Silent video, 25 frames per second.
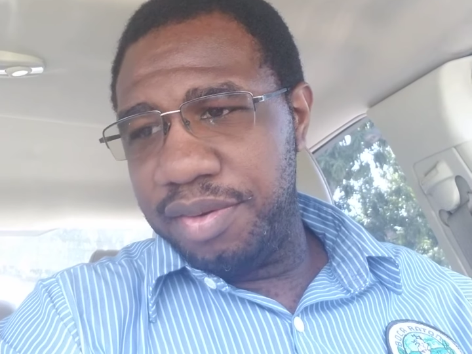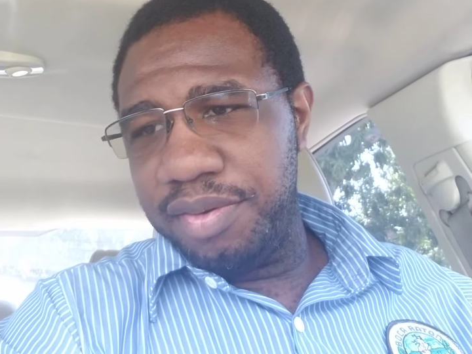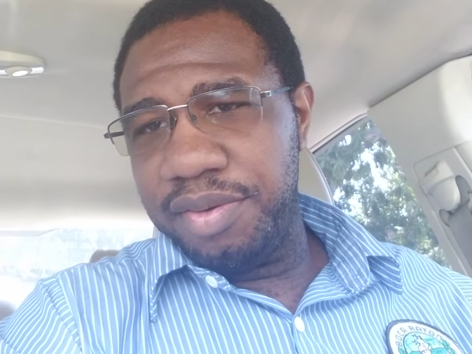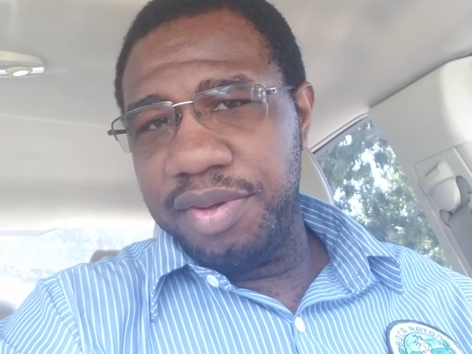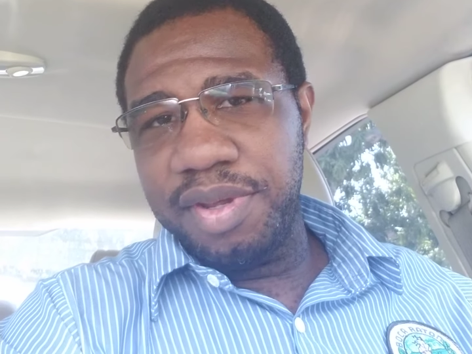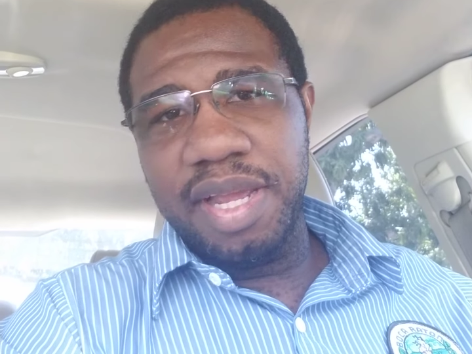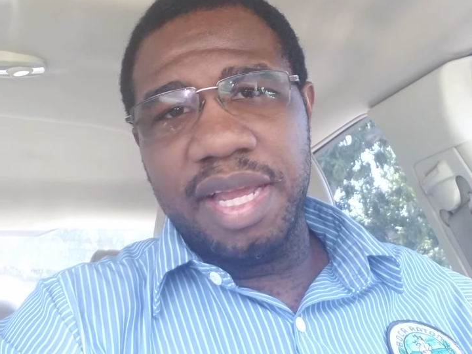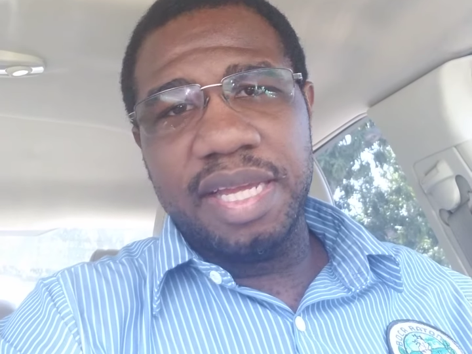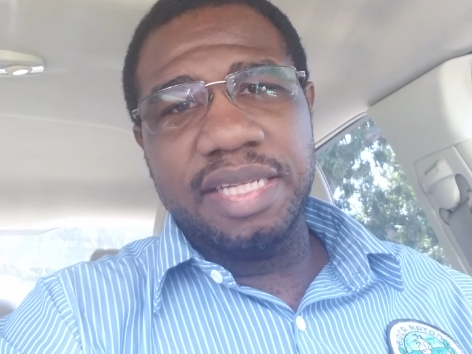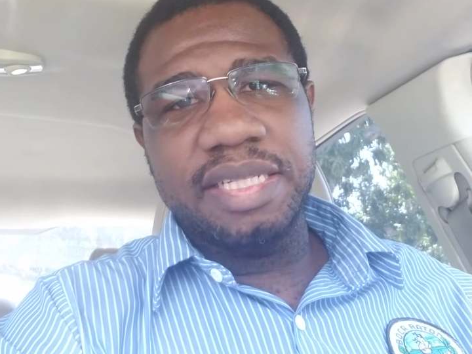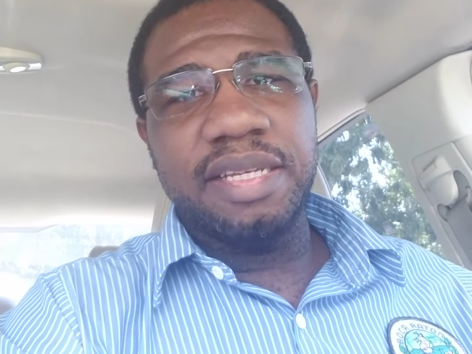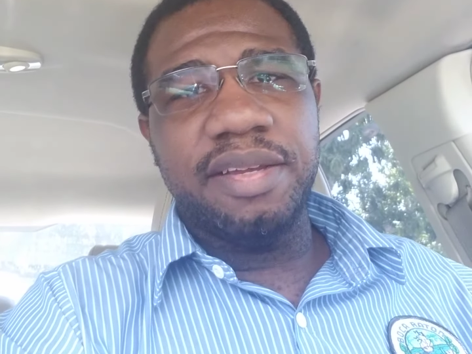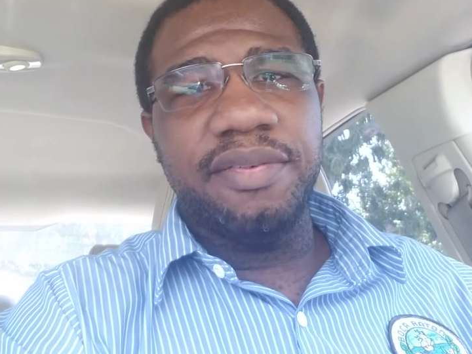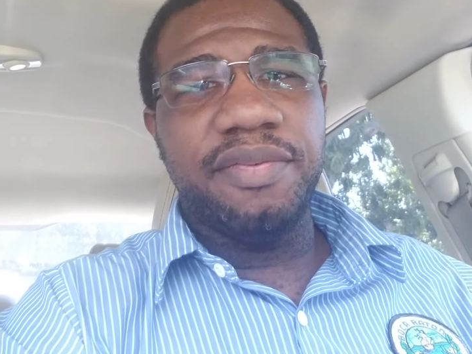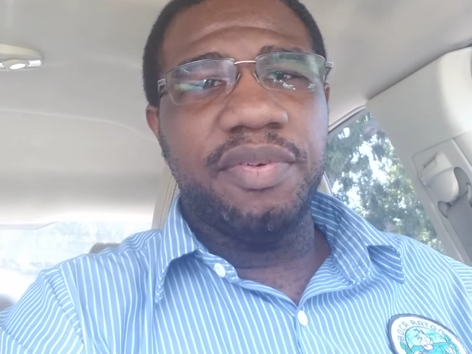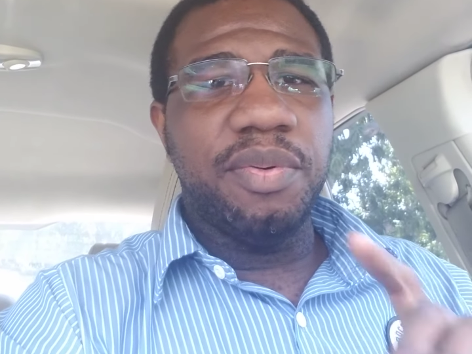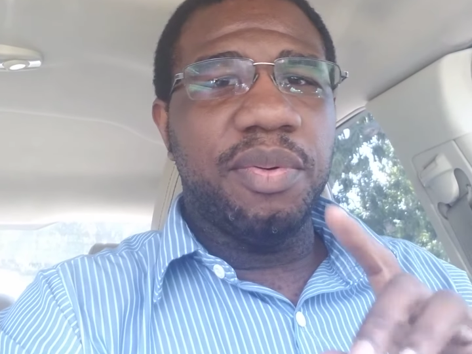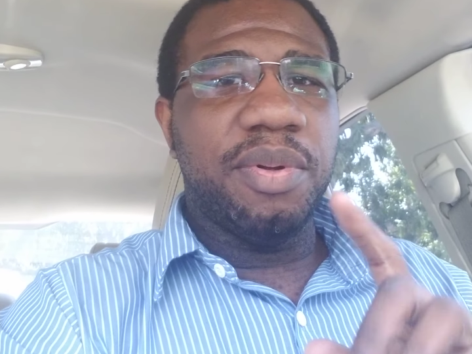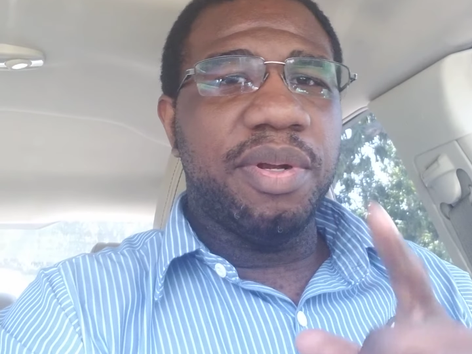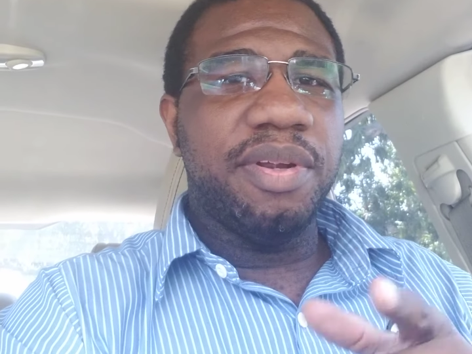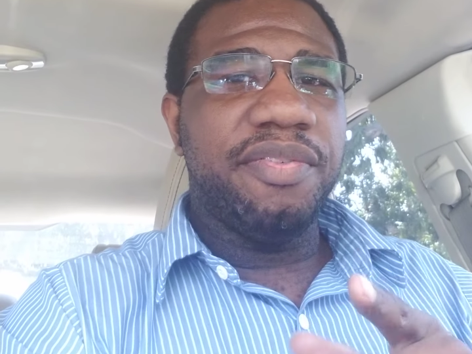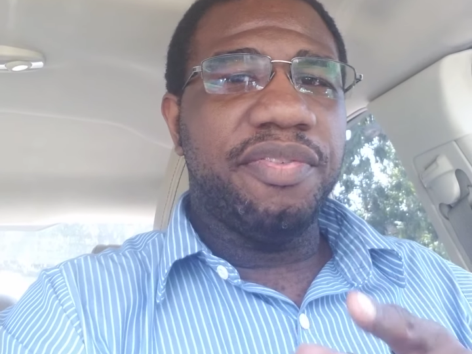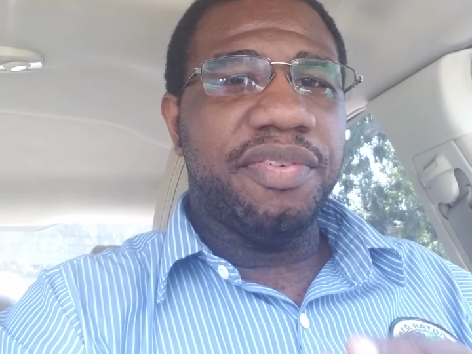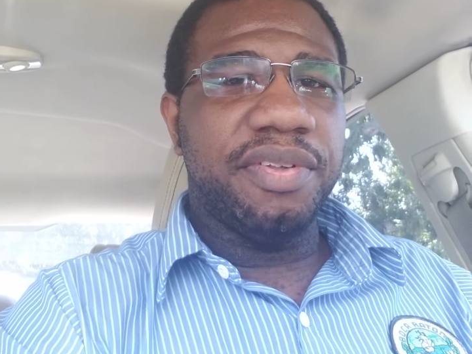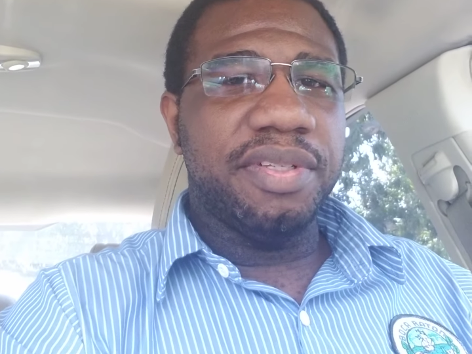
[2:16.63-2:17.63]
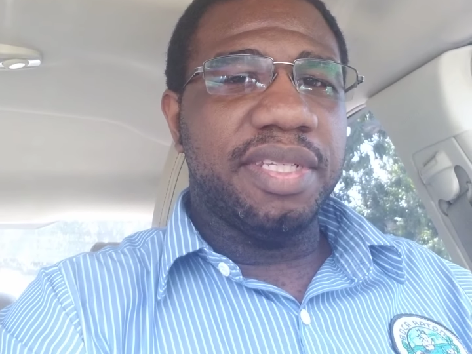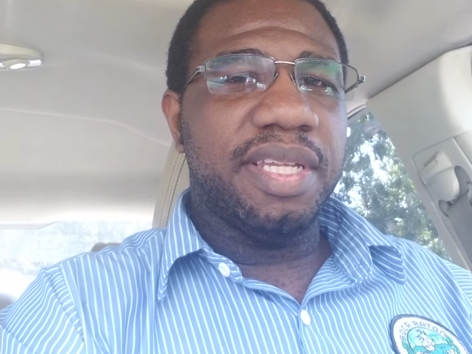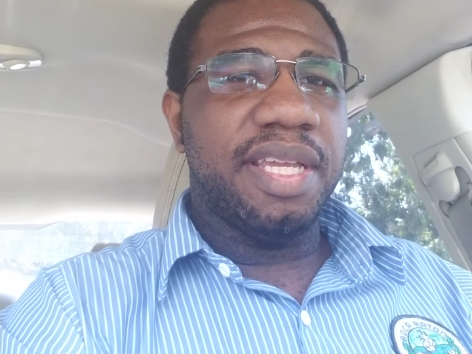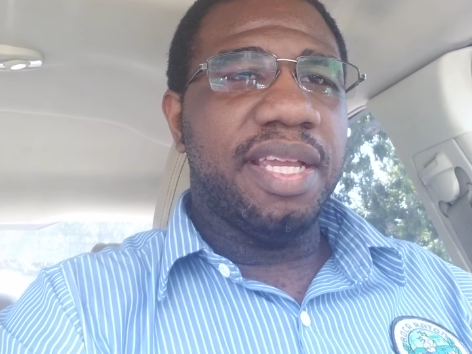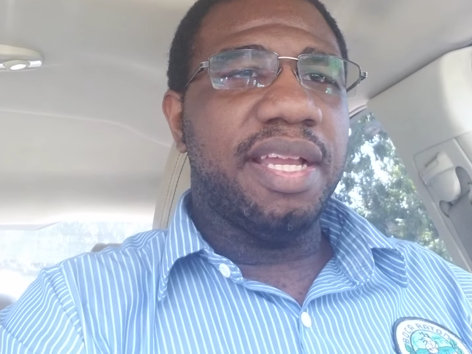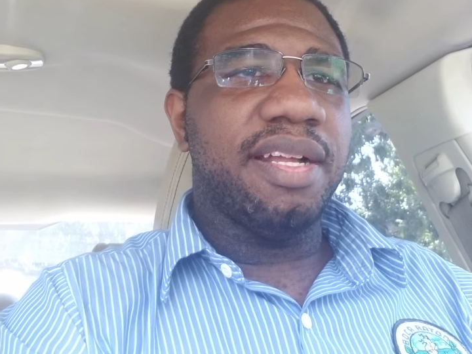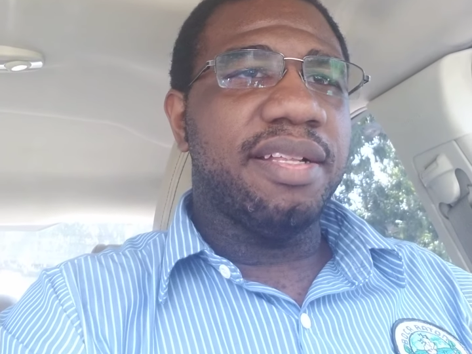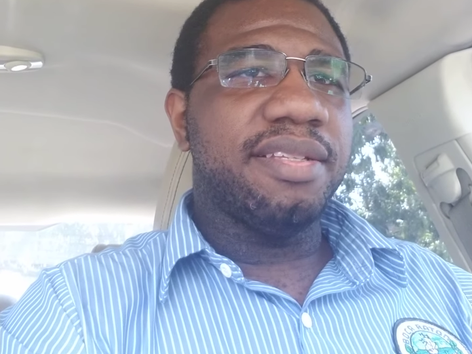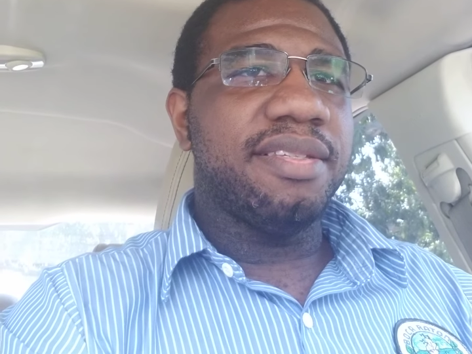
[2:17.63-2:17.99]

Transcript: You guys have a wonderful day.